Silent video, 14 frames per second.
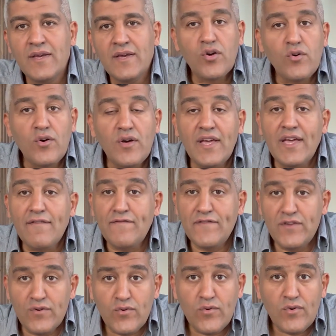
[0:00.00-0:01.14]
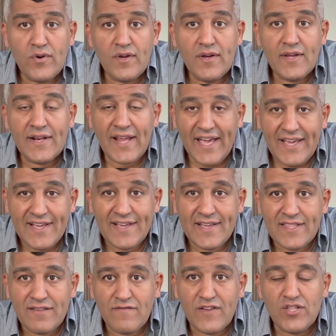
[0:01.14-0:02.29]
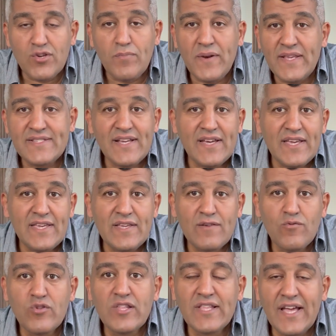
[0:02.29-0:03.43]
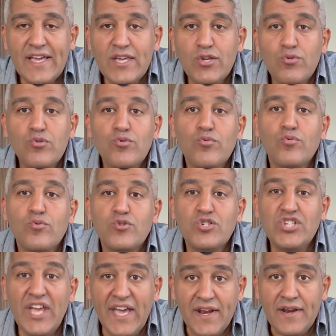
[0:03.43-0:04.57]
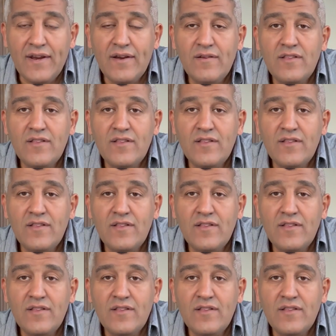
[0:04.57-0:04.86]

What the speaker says: So if you like the video, please, I would like you to share.